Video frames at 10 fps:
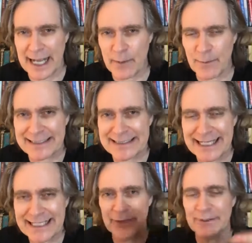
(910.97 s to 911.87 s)
I want to
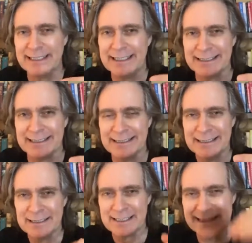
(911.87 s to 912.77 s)
take you in
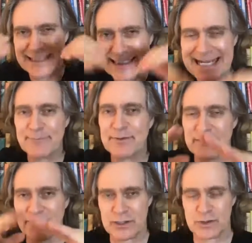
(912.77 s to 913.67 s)
to the depth
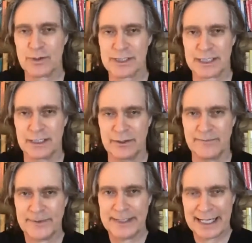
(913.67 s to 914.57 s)
of the source code
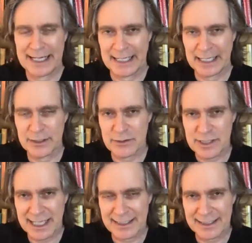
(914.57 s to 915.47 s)
and
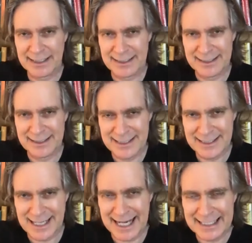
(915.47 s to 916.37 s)
understand
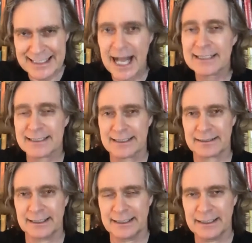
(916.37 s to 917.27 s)

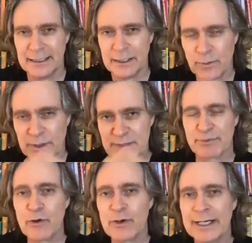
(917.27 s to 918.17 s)
diagnostically what's
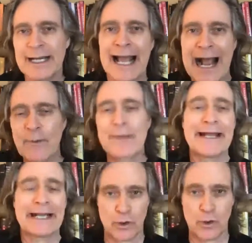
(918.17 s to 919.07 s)
broken and how we
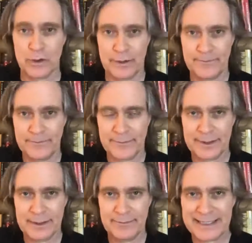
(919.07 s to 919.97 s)
make it whole,
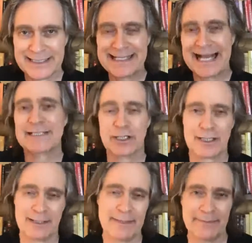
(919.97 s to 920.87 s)
because that's our
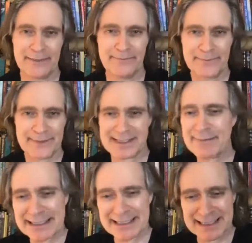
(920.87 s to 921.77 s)
commitment. Does
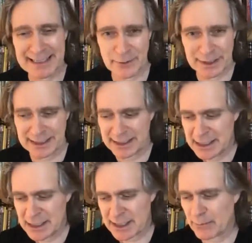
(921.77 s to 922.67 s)
that make sense, everyone?
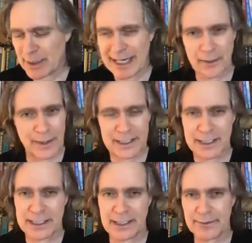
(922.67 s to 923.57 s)
So I wanted
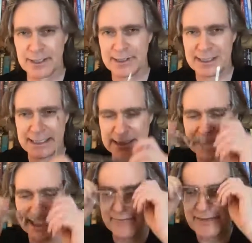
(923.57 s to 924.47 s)
to share with you today
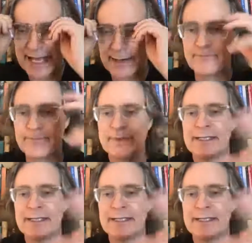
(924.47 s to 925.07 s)
just kind of that